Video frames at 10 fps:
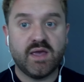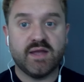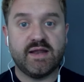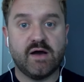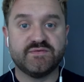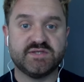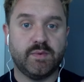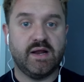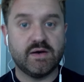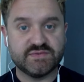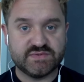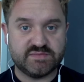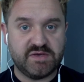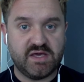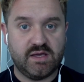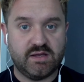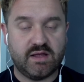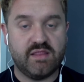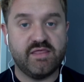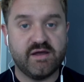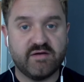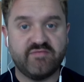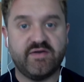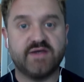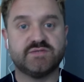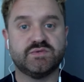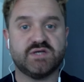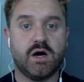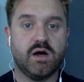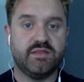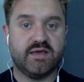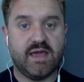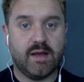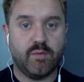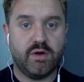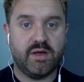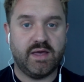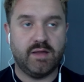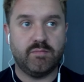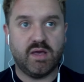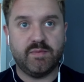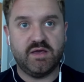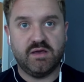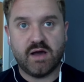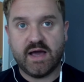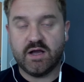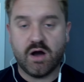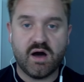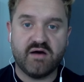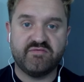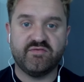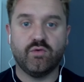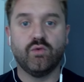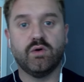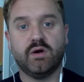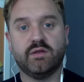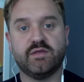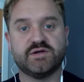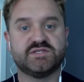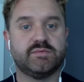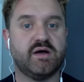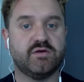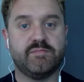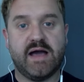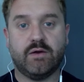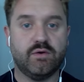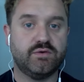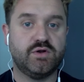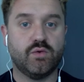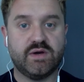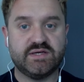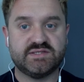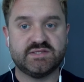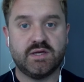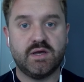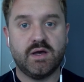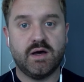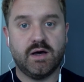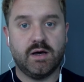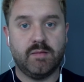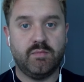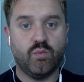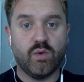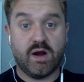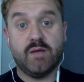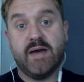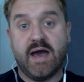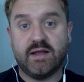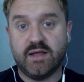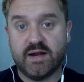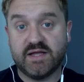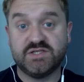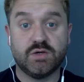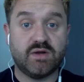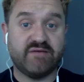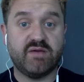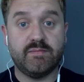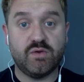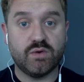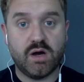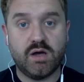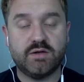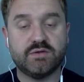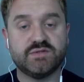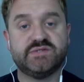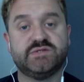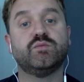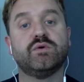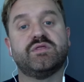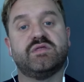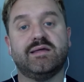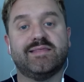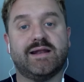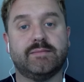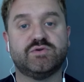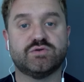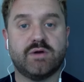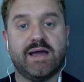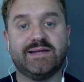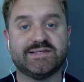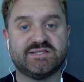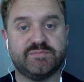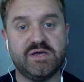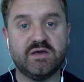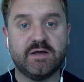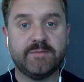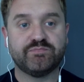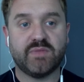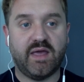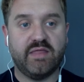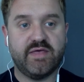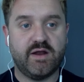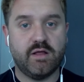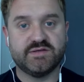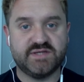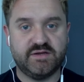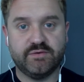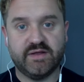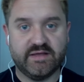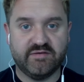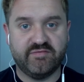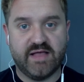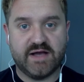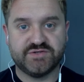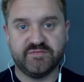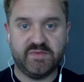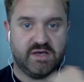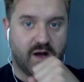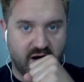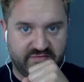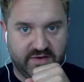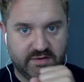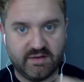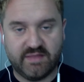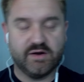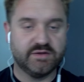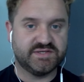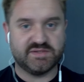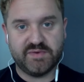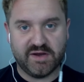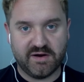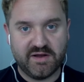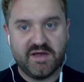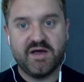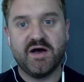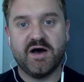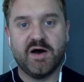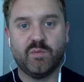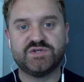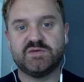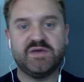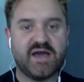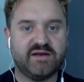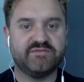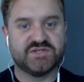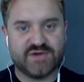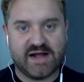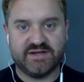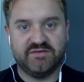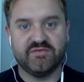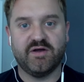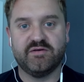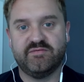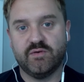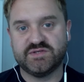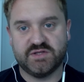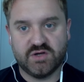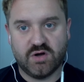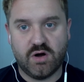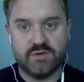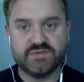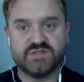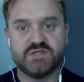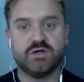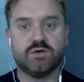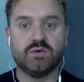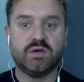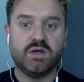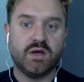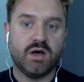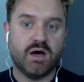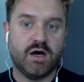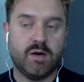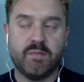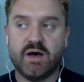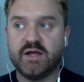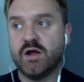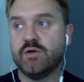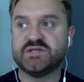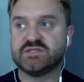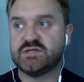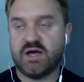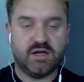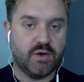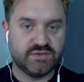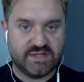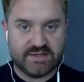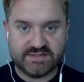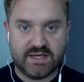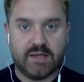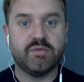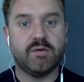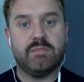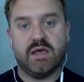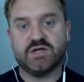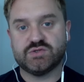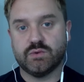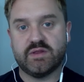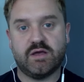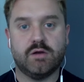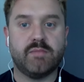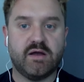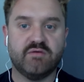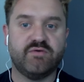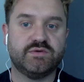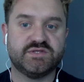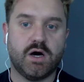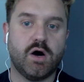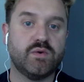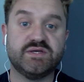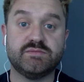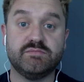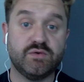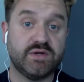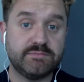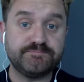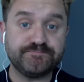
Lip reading: Now, if someone else was speaking and their face was on the camera and maybe I cough or there's some other background noise where I'm at and I don't have my mute on, Zoom will think that I'm trying to speak, and then all of a sudden you'll get like a flash of me coughing and then it'll disappear, which can be kind of distracting for other folks on the call. So I know this kind of goes without saying, but make sure that your microphone is always muted.